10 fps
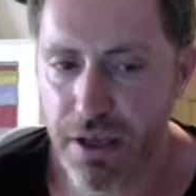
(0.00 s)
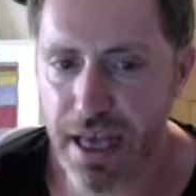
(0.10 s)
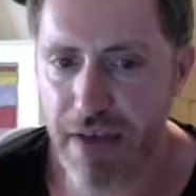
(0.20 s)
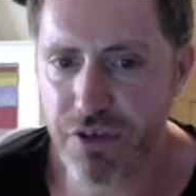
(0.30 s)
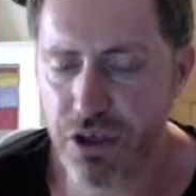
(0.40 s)
They
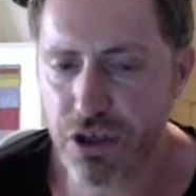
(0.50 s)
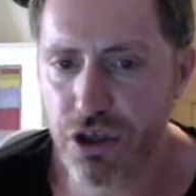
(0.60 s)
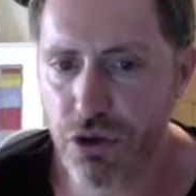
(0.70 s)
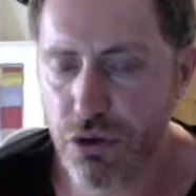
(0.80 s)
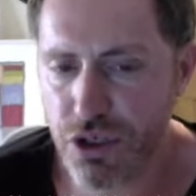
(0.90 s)
haven't done
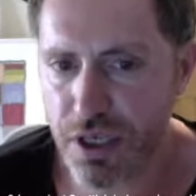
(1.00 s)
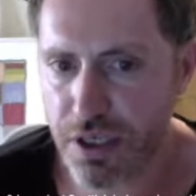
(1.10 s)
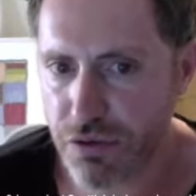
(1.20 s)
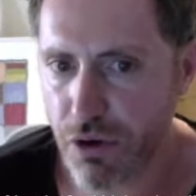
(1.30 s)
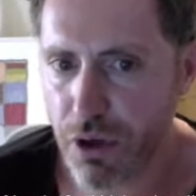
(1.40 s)
huge
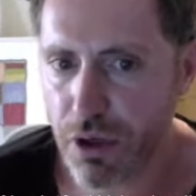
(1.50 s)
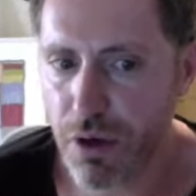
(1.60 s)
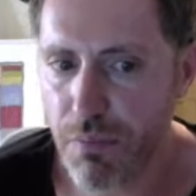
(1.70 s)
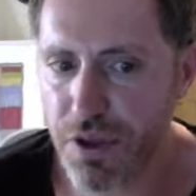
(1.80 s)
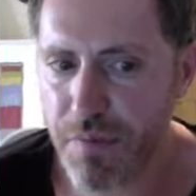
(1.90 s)
things wrong,
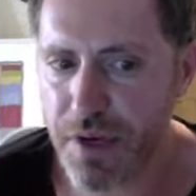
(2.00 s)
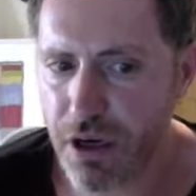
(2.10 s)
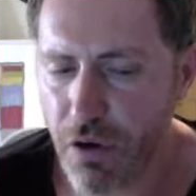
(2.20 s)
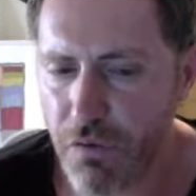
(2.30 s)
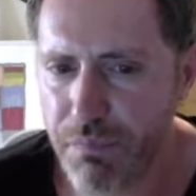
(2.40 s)
but there've been a
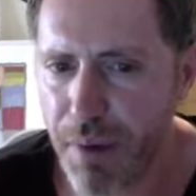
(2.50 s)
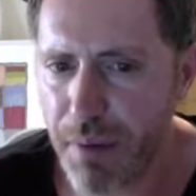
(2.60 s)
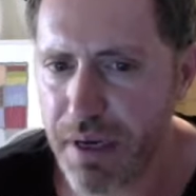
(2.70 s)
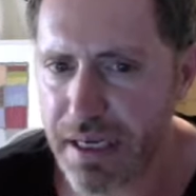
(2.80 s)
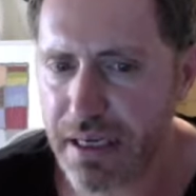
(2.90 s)
lot of
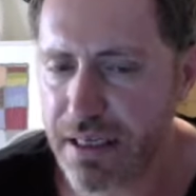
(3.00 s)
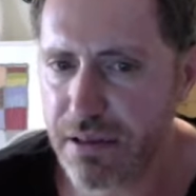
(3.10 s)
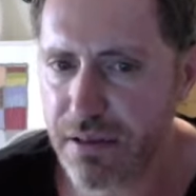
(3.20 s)
bubbling little